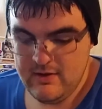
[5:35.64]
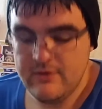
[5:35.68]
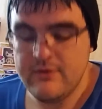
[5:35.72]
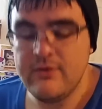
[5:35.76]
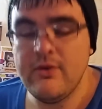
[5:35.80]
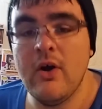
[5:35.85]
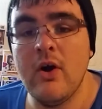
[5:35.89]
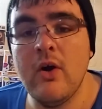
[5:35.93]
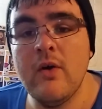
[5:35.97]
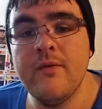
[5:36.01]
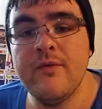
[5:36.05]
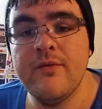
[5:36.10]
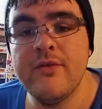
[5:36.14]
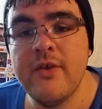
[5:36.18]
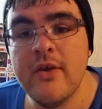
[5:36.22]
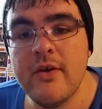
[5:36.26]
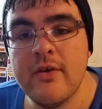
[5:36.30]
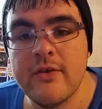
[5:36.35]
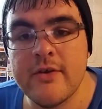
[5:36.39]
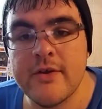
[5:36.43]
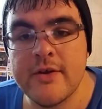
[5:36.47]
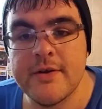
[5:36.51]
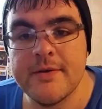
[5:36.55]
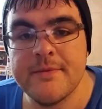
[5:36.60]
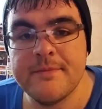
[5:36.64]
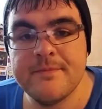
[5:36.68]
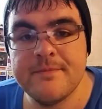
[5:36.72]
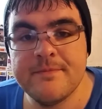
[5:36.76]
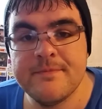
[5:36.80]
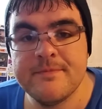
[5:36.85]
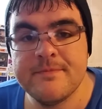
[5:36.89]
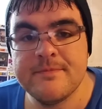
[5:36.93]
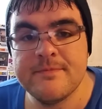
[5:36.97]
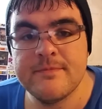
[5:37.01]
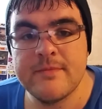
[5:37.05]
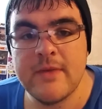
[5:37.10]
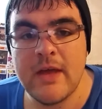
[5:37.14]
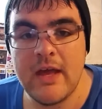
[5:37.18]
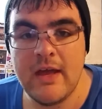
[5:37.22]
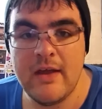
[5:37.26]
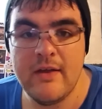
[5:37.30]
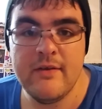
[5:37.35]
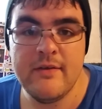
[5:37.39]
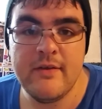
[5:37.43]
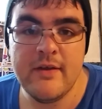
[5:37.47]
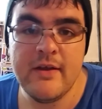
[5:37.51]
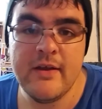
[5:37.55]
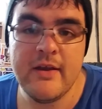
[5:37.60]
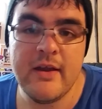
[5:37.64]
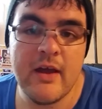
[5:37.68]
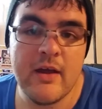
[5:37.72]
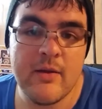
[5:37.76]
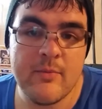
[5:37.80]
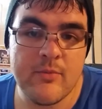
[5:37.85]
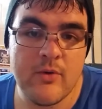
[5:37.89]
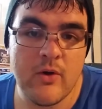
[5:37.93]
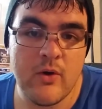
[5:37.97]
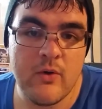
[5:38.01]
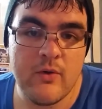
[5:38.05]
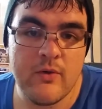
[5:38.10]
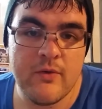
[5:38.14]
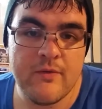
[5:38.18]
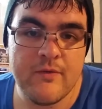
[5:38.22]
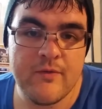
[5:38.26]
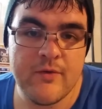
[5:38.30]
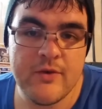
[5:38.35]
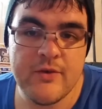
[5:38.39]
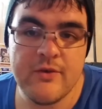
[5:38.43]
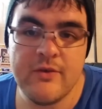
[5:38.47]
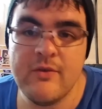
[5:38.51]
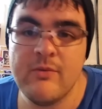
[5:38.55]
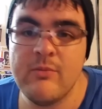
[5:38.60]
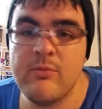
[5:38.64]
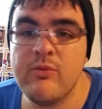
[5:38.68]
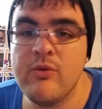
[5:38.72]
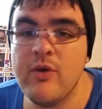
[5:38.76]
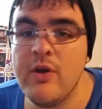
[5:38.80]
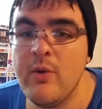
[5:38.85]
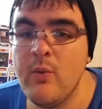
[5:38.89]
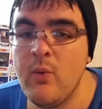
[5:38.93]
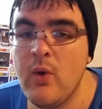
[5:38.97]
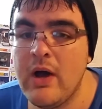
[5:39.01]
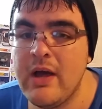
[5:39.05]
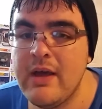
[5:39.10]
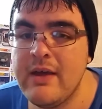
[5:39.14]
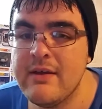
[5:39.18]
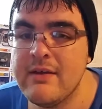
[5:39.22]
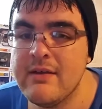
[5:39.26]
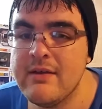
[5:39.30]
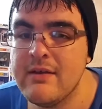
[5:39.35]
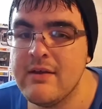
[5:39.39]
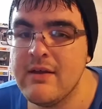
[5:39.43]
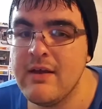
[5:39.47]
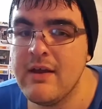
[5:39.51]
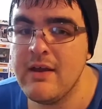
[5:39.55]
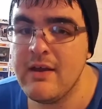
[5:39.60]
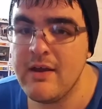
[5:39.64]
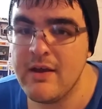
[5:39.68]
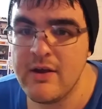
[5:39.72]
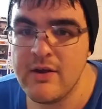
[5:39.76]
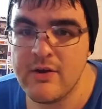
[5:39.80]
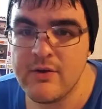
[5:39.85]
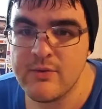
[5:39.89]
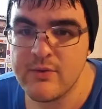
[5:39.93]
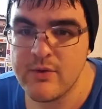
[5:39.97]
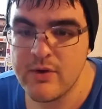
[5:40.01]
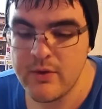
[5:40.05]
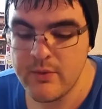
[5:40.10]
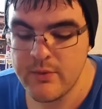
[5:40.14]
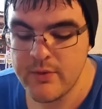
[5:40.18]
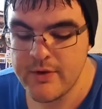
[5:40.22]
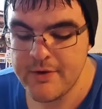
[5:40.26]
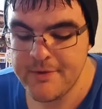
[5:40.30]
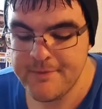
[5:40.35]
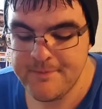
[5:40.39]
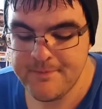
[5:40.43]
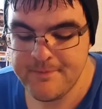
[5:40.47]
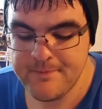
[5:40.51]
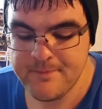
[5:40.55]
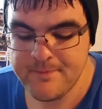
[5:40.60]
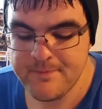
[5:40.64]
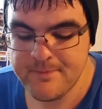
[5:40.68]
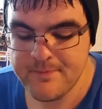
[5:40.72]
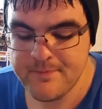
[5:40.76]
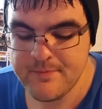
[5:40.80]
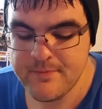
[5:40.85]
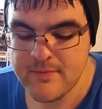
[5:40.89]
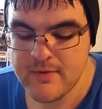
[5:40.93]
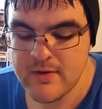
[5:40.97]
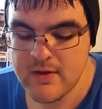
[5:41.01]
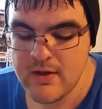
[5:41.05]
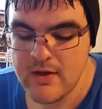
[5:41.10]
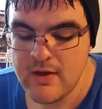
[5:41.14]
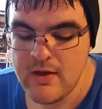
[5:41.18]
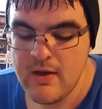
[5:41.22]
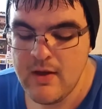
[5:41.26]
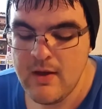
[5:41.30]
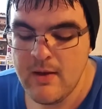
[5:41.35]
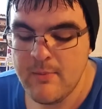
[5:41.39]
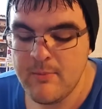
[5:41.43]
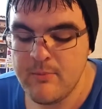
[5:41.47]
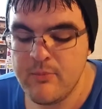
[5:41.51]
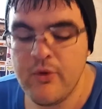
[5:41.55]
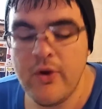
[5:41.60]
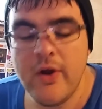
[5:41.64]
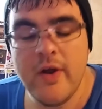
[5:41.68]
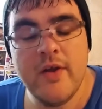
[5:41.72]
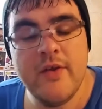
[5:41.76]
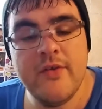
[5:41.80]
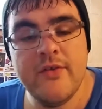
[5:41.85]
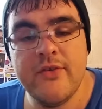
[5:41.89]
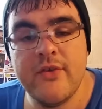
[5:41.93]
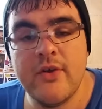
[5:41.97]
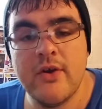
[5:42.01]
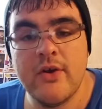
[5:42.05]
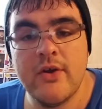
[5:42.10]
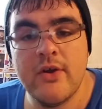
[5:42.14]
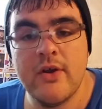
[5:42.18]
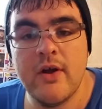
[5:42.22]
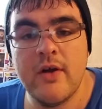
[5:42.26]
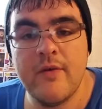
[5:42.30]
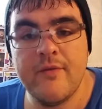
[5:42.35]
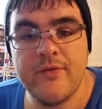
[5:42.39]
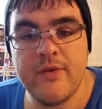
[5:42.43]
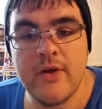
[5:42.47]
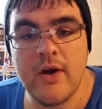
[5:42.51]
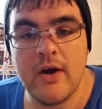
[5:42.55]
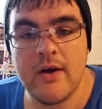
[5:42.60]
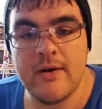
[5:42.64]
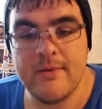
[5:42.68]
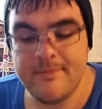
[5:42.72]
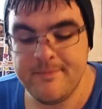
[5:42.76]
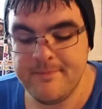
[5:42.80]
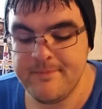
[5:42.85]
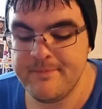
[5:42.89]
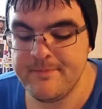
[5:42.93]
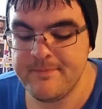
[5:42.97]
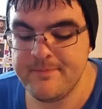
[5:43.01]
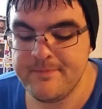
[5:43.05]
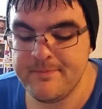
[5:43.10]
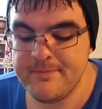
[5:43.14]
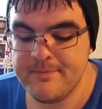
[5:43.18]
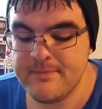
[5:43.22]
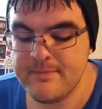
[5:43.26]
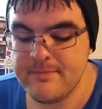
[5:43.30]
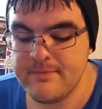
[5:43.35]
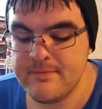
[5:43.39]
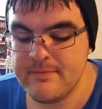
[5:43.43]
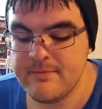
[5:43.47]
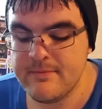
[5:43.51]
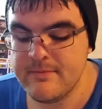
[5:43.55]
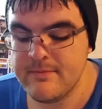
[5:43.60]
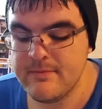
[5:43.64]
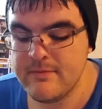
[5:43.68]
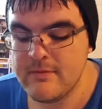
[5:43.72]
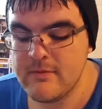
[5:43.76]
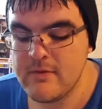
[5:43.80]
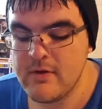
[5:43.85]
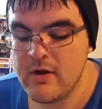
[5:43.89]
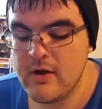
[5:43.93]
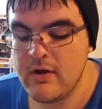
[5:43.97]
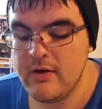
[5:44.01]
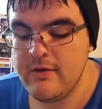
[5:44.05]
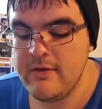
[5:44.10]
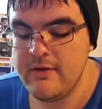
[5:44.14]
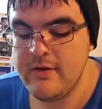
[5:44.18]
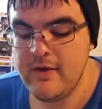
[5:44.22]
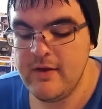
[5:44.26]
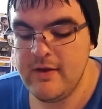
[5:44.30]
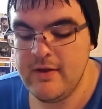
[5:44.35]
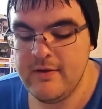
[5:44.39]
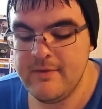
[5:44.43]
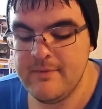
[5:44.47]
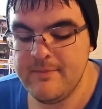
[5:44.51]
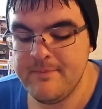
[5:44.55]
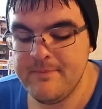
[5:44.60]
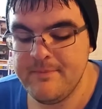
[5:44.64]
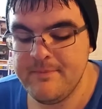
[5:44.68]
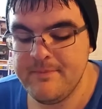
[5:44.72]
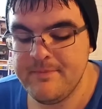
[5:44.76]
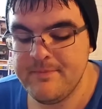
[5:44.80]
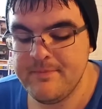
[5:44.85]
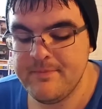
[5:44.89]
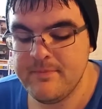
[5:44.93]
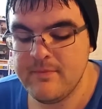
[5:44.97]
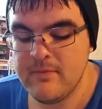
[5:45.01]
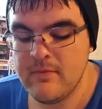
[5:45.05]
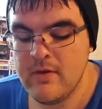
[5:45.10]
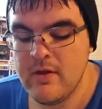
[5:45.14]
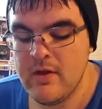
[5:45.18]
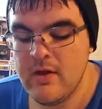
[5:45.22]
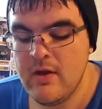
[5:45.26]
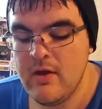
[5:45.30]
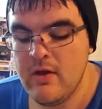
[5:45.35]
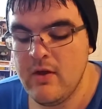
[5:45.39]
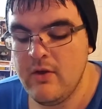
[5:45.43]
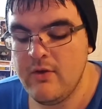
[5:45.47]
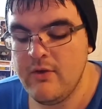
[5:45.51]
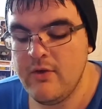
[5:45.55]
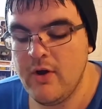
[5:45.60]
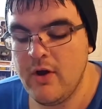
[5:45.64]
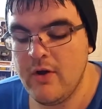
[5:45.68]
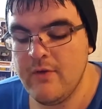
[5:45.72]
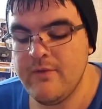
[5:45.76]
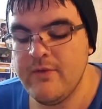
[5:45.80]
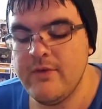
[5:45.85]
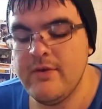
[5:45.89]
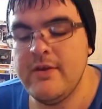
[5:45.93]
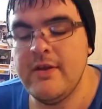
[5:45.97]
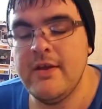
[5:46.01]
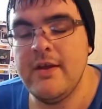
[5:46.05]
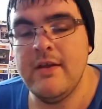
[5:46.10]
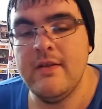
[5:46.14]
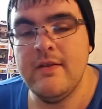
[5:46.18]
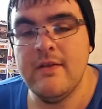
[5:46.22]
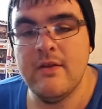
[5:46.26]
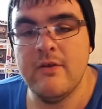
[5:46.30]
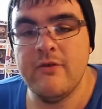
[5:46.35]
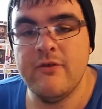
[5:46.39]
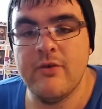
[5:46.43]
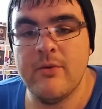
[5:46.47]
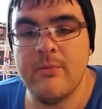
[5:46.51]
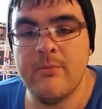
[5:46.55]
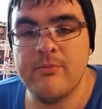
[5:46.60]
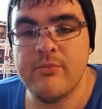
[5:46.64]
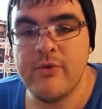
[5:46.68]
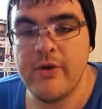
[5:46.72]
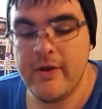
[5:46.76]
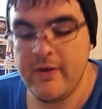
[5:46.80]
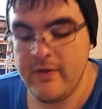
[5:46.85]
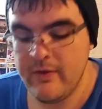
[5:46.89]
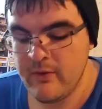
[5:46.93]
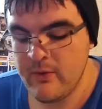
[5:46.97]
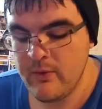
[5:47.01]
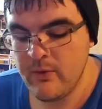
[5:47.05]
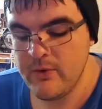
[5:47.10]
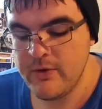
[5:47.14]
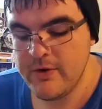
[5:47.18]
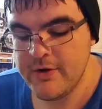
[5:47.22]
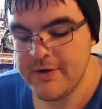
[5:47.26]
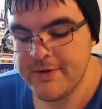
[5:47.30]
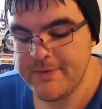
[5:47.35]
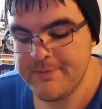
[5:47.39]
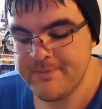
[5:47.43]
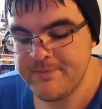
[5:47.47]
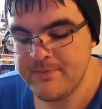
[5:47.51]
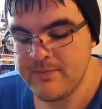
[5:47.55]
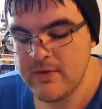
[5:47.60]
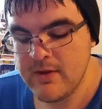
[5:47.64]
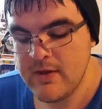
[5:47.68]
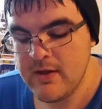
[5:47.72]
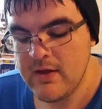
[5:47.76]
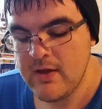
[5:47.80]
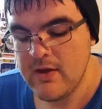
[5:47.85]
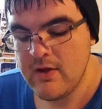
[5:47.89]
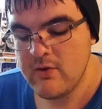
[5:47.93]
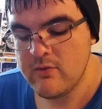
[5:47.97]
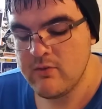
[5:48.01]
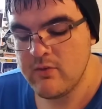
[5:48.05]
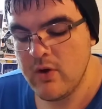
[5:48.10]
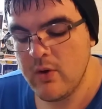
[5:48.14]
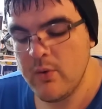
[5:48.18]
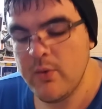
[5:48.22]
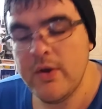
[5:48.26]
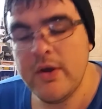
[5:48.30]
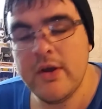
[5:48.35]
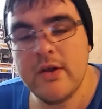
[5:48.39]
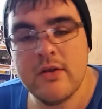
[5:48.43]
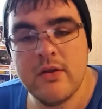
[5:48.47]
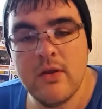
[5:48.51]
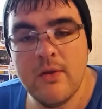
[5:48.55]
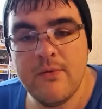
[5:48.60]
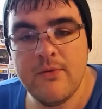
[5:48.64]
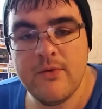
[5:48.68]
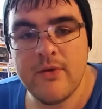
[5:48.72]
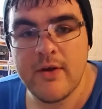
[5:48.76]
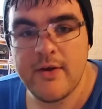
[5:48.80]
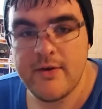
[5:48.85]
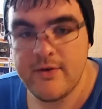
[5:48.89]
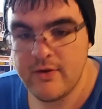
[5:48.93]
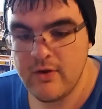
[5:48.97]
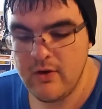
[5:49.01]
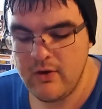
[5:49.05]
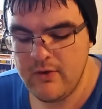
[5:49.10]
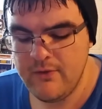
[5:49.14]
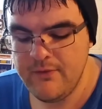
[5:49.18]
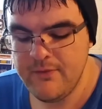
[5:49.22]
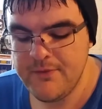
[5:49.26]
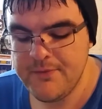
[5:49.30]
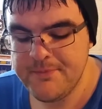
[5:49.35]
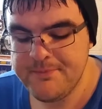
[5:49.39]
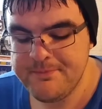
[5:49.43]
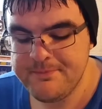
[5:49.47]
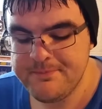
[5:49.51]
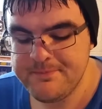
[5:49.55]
Dolph Ziggler and Dean Ambrose versus Bray Wyatt and Erik Rowan. Bray started off top on Dean. Dolph and Dean then jumped Bray in the corner. Rowan clotheslined Dolph.